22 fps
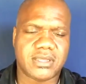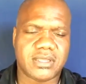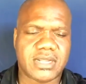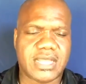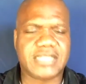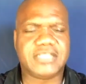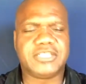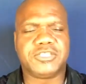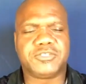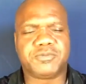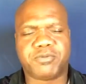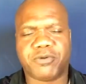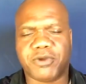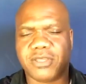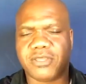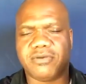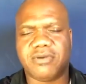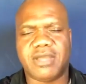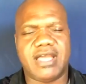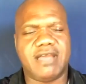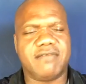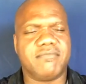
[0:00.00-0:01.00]
I just pray
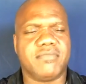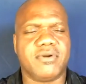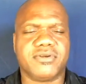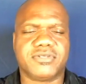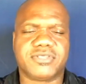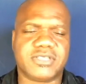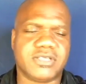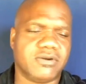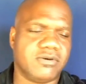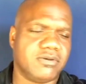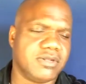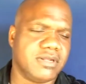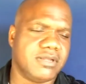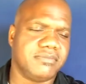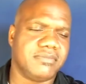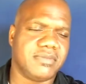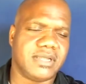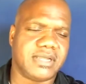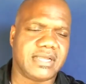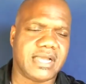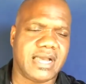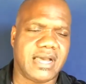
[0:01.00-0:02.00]
you have mercy on them,
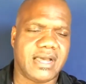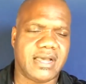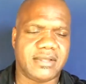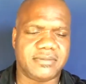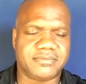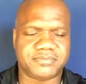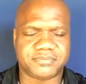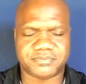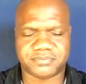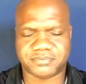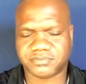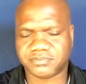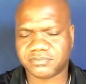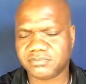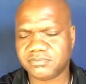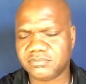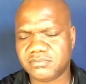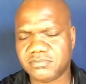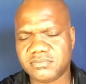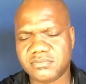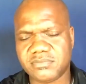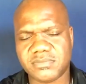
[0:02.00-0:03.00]
dear
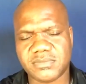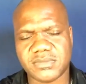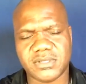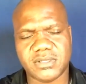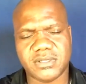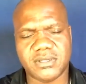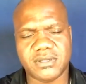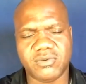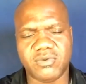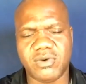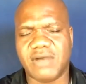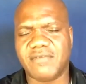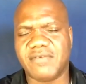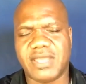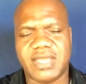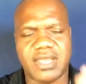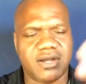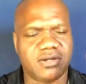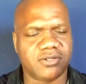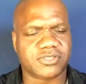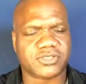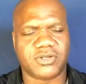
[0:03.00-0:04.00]
God. Whoever
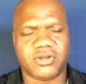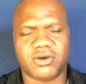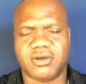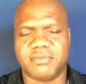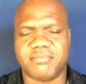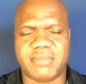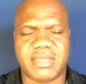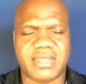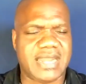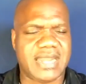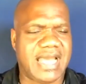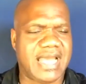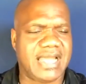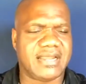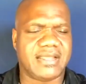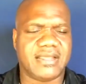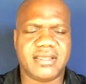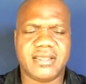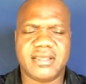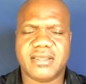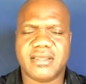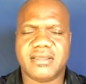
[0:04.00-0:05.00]
else, Lord, may not,
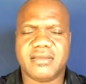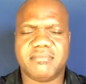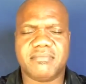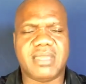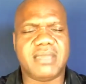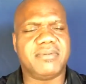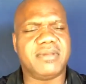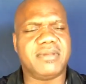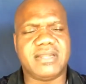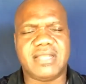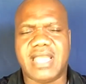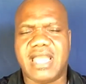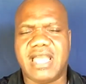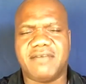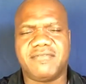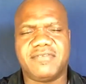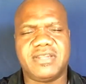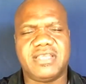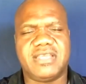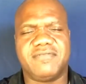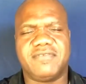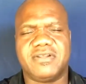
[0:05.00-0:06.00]
maybe
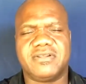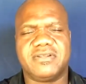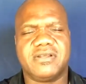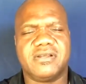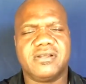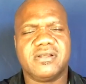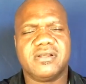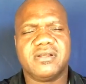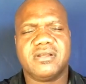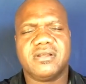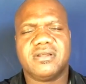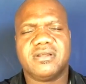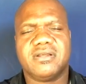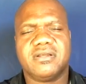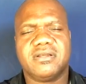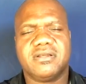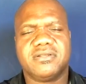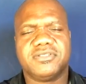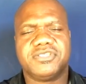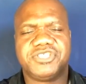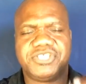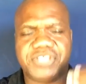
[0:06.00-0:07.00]
haven't even
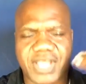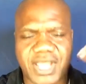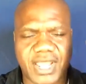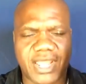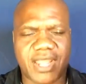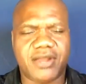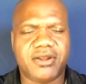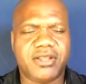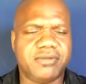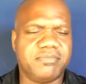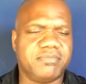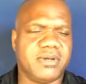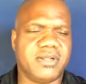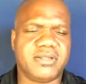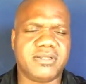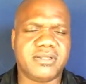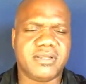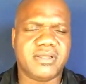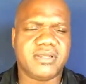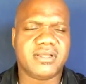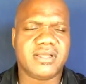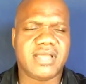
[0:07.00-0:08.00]
shared it, but
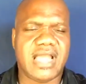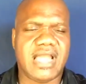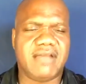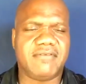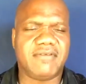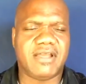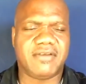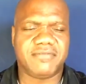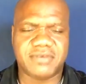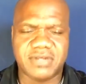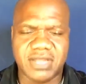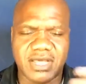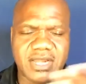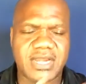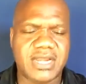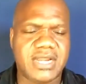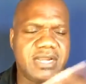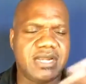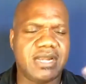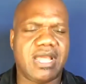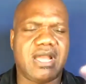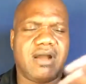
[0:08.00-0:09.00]
have, have done
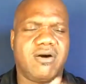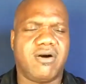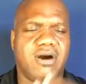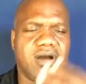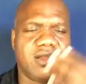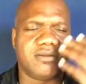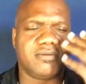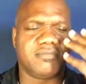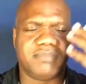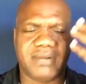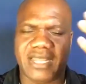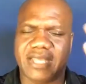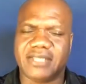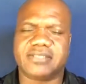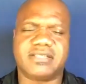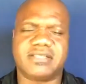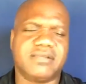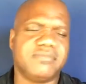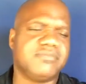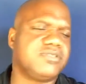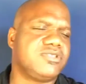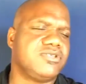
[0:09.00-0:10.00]
it in their heart. Bless
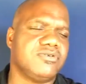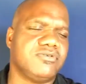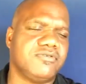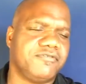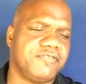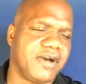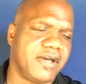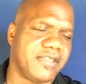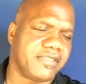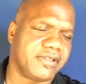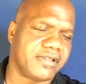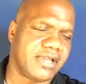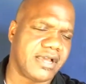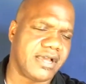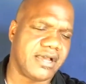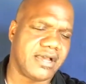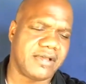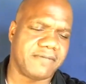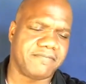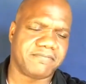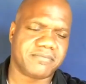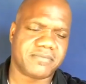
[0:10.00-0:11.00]
them too, Father
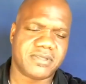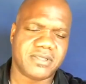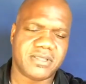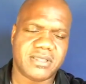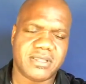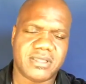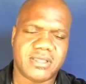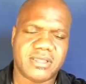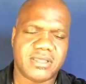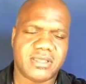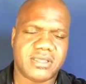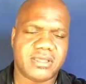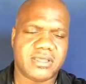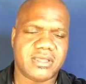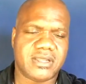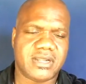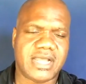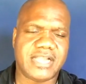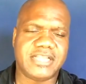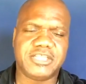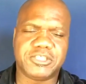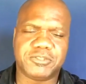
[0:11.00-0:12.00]

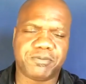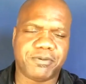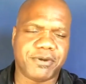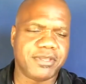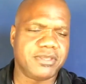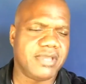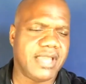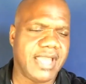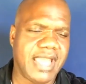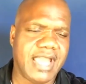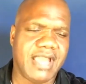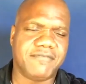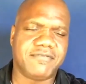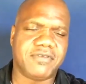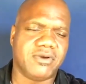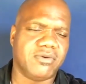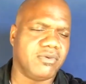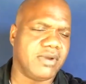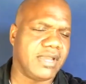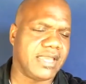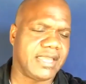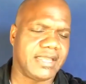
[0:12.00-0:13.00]
God. I just pray you have
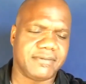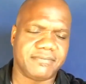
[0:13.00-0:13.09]
your way.